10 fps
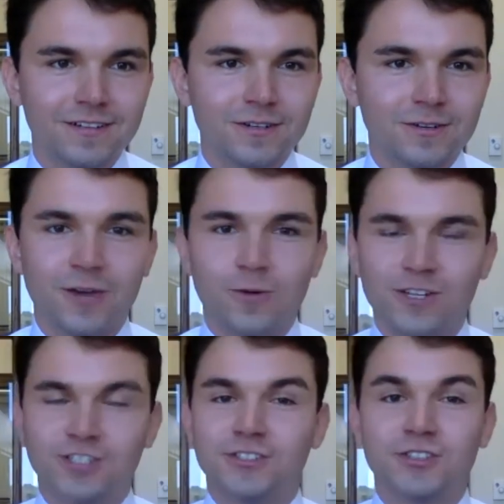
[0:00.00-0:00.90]
Great
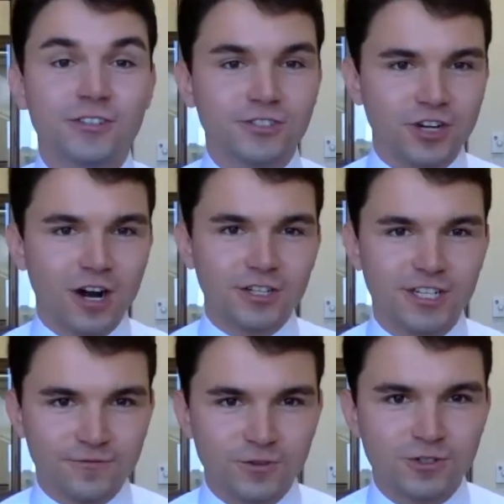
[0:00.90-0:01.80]
question. So there's charging
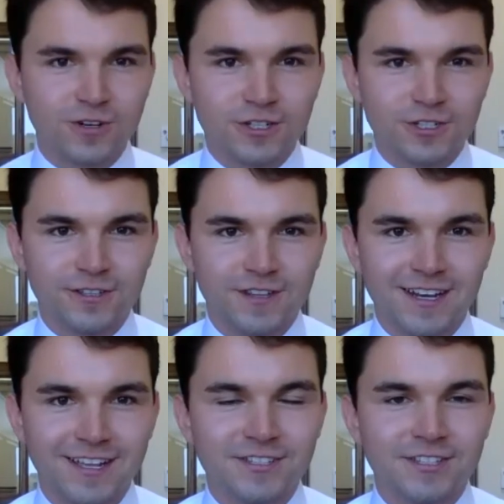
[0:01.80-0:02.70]
infrastructure
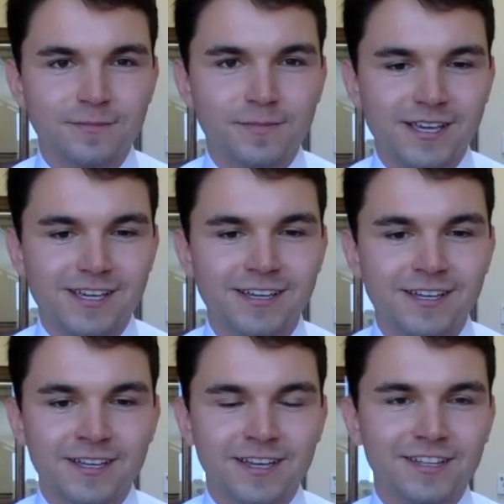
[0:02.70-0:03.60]
that needs to be
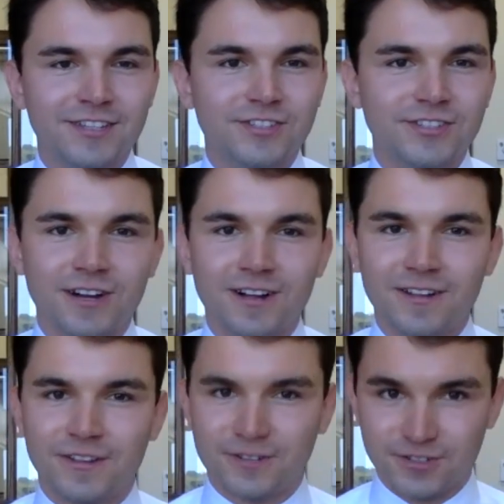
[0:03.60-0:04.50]

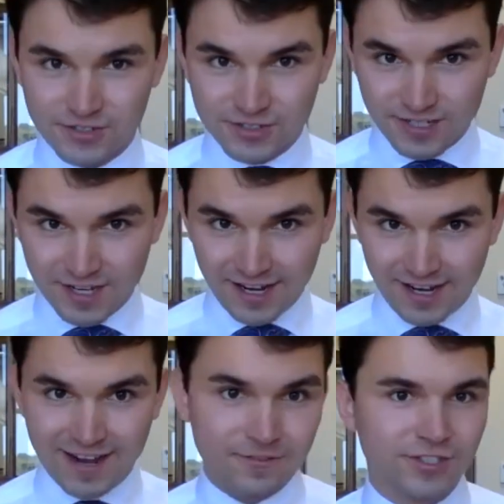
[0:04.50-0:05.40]
installed. There's
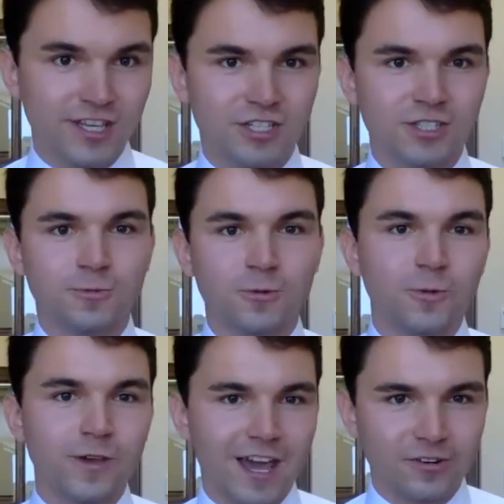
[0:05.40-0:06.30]
conversations with
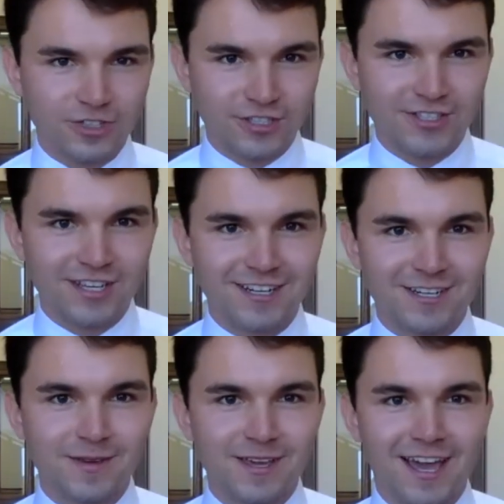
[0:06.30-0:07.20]
We Energies that need
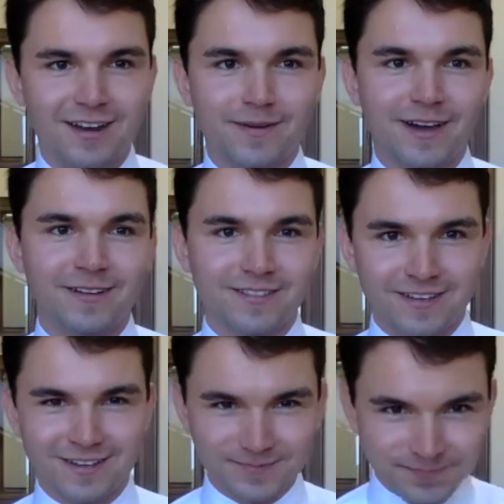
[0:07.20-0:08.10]
to be had about
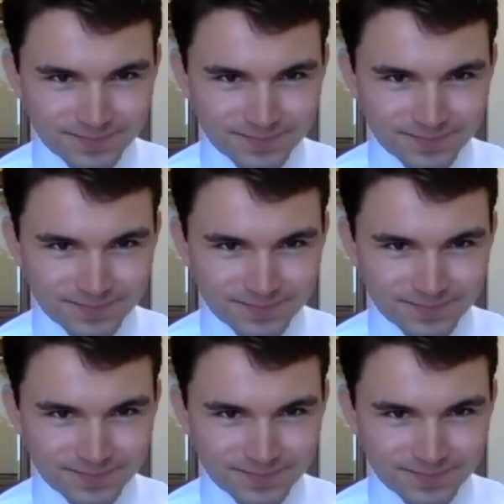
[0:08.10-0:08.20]
the